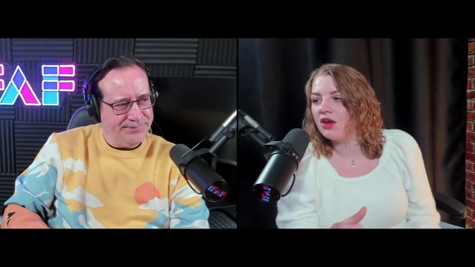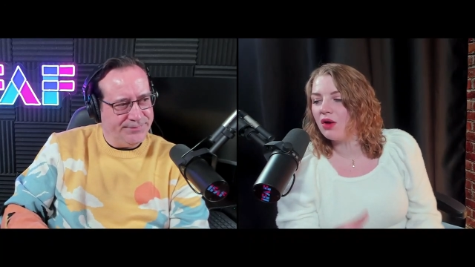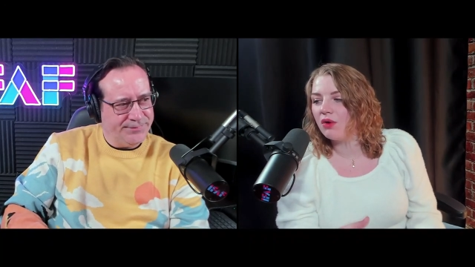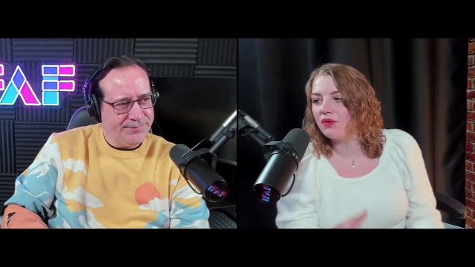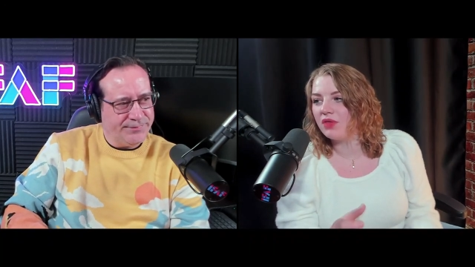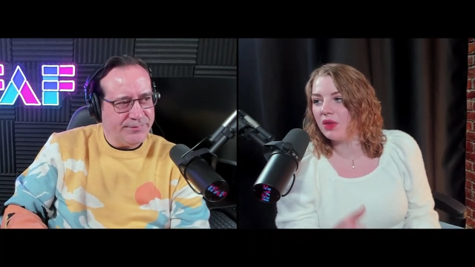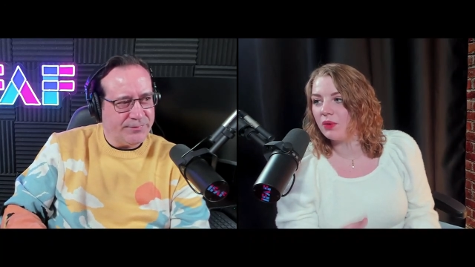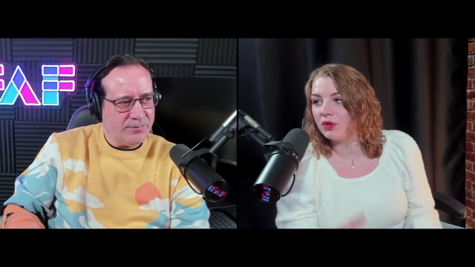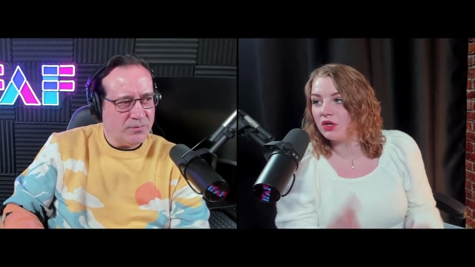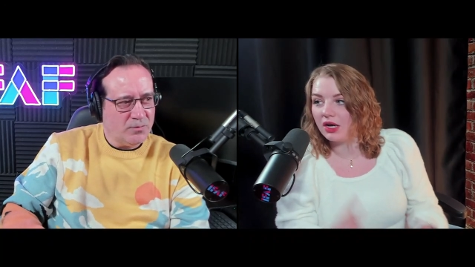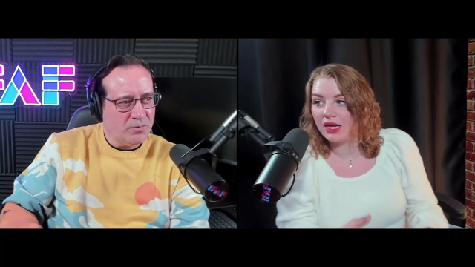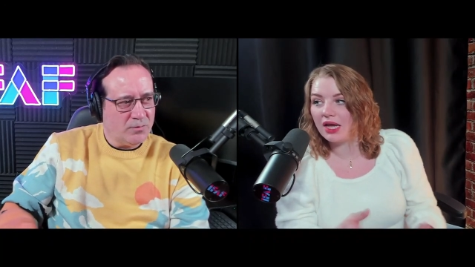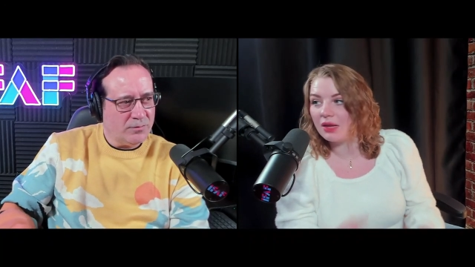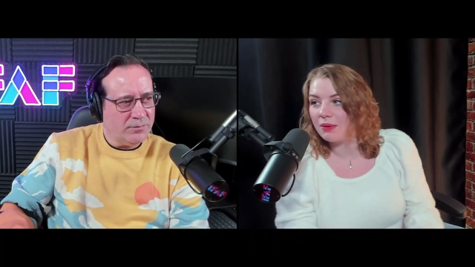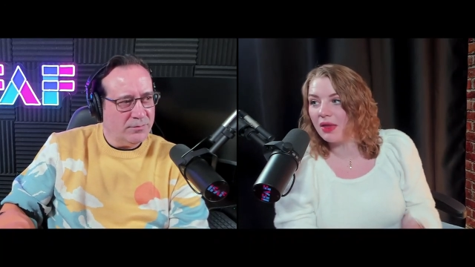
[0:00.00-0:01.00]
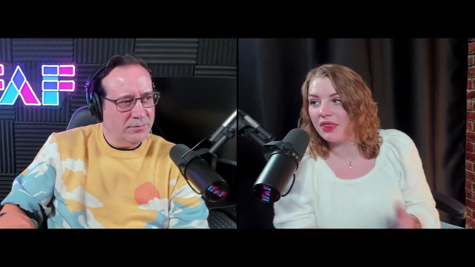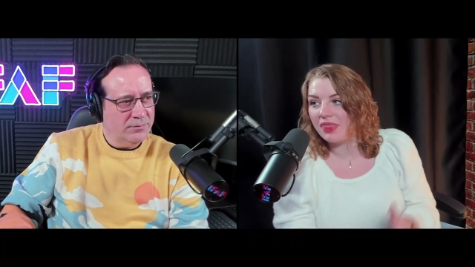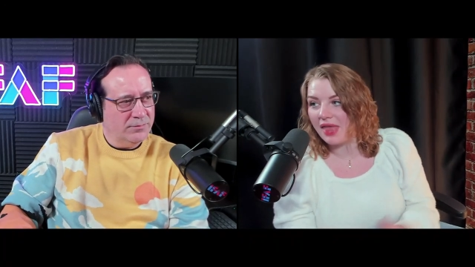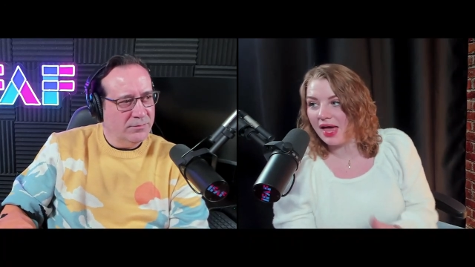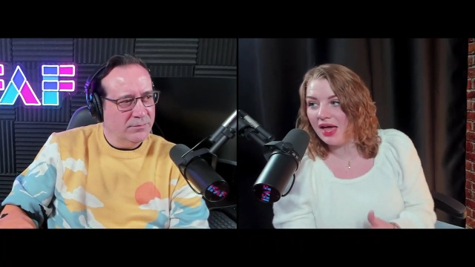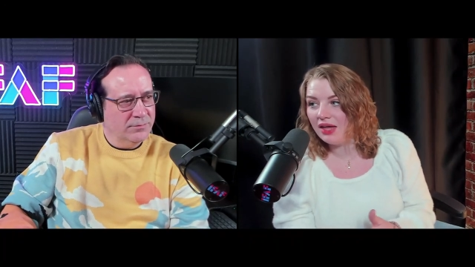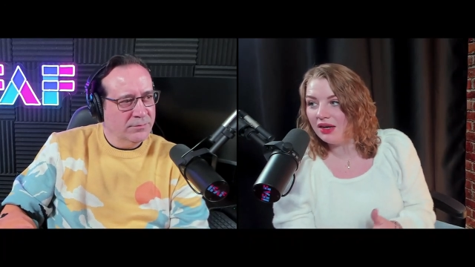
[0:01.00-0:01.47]
Speaker 1: if they were talking about
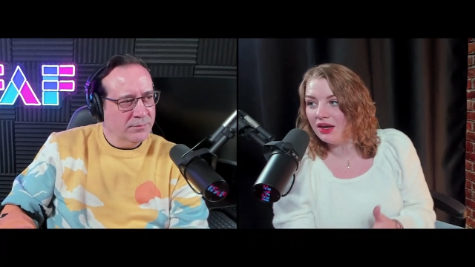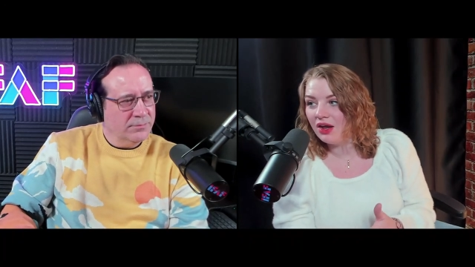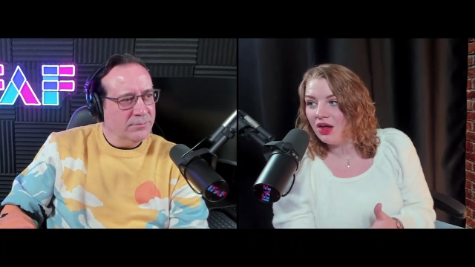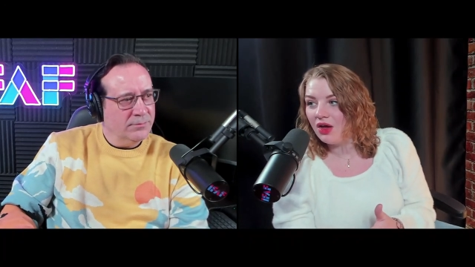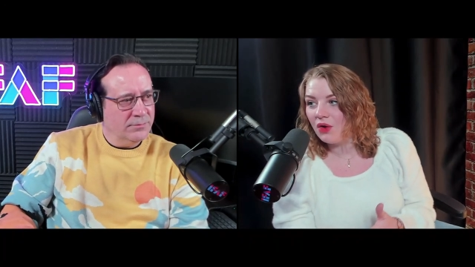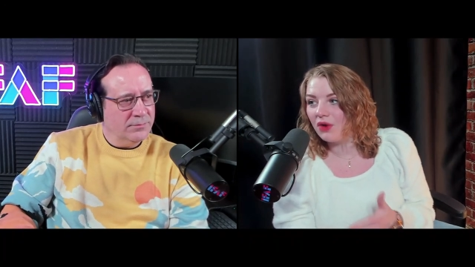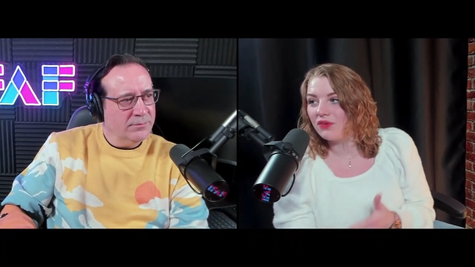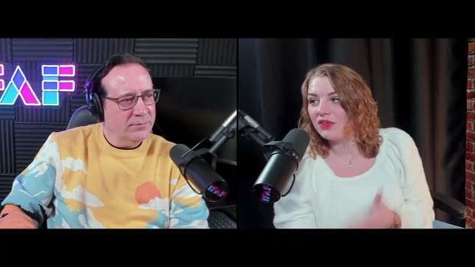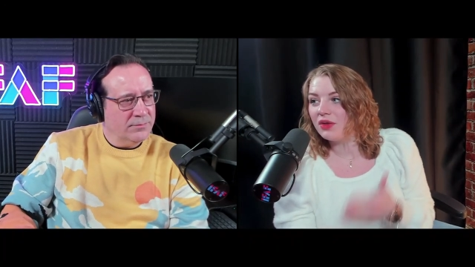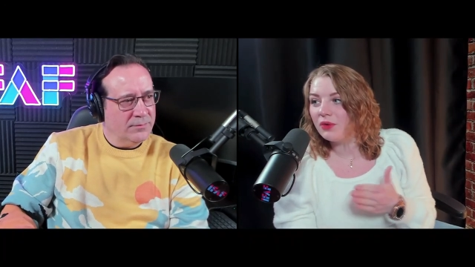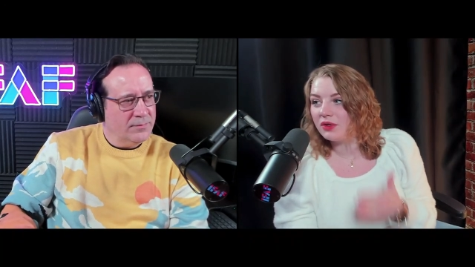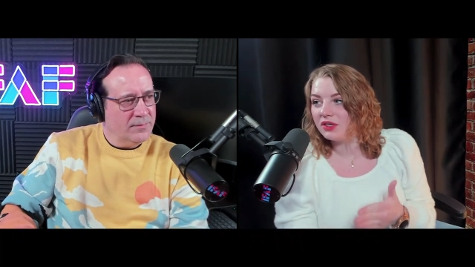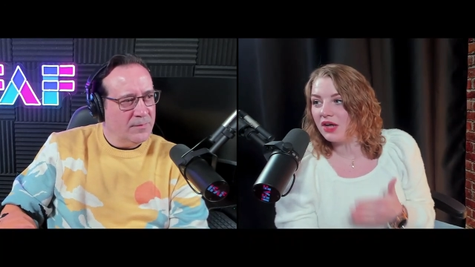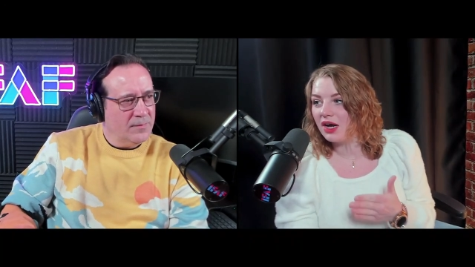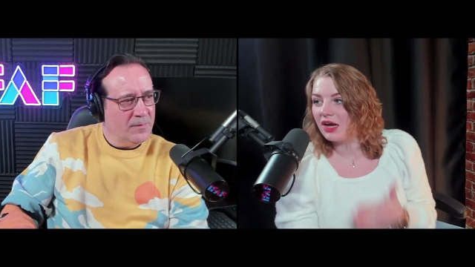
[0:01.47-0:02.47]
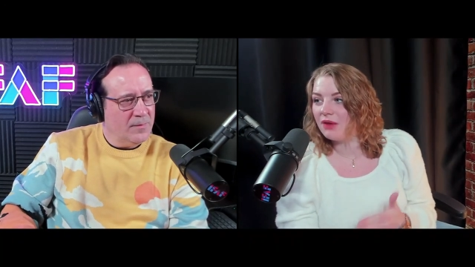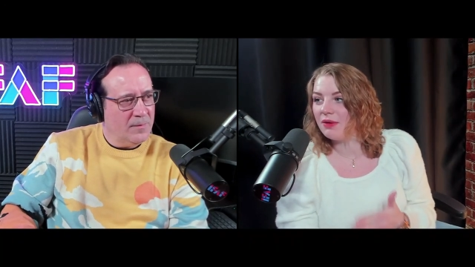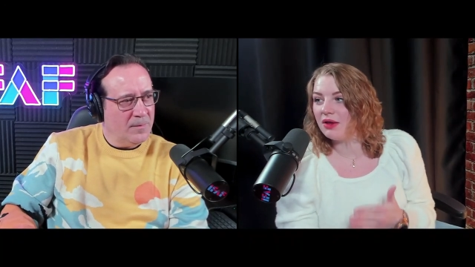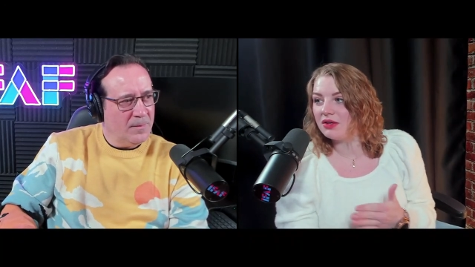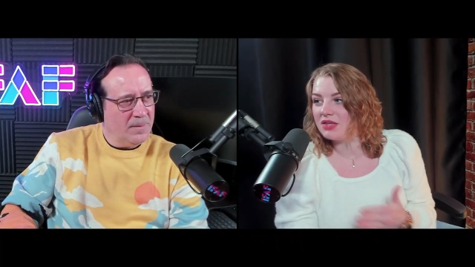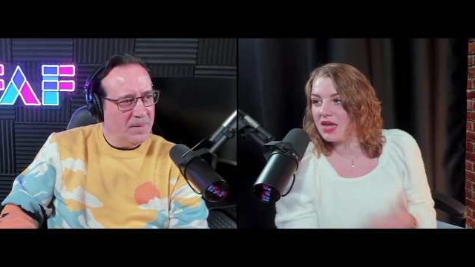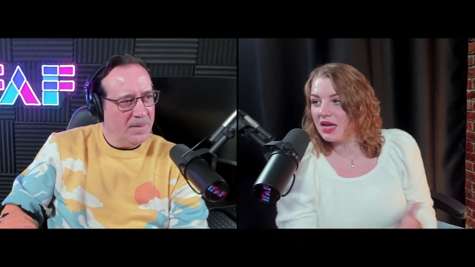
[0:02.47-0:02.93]
that or if they were talking
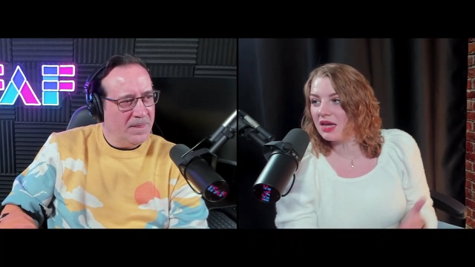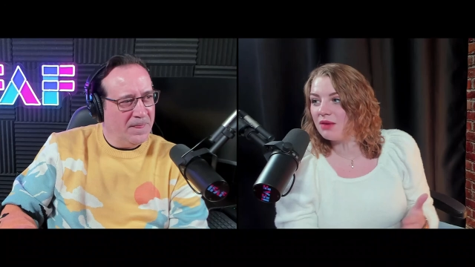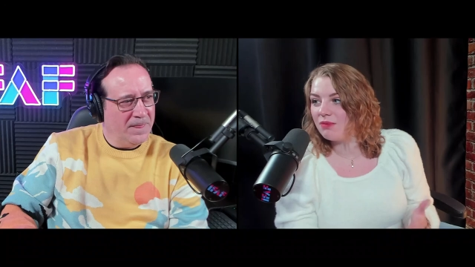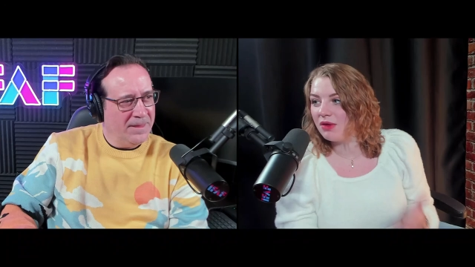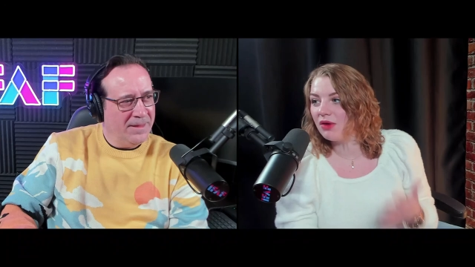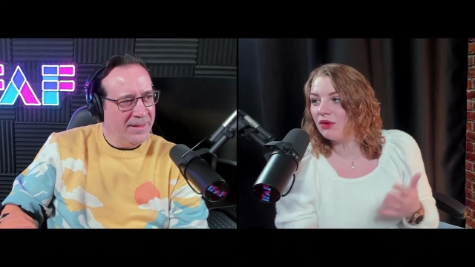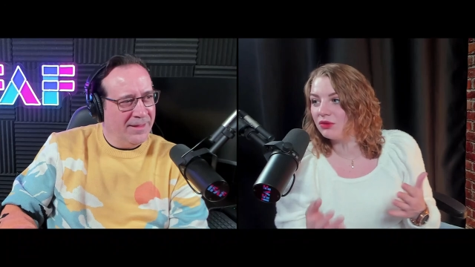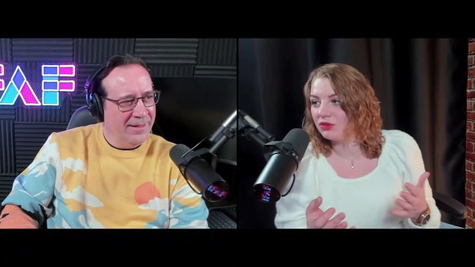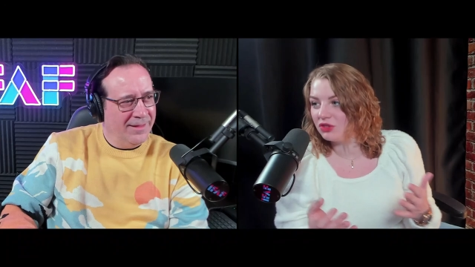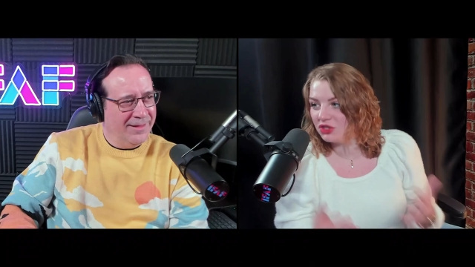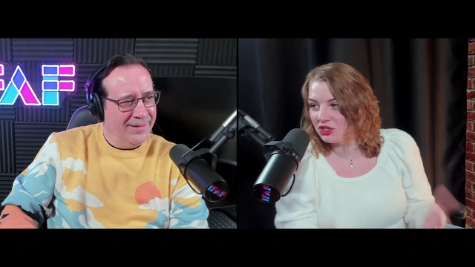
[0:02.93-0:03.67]
about taking a big old sh-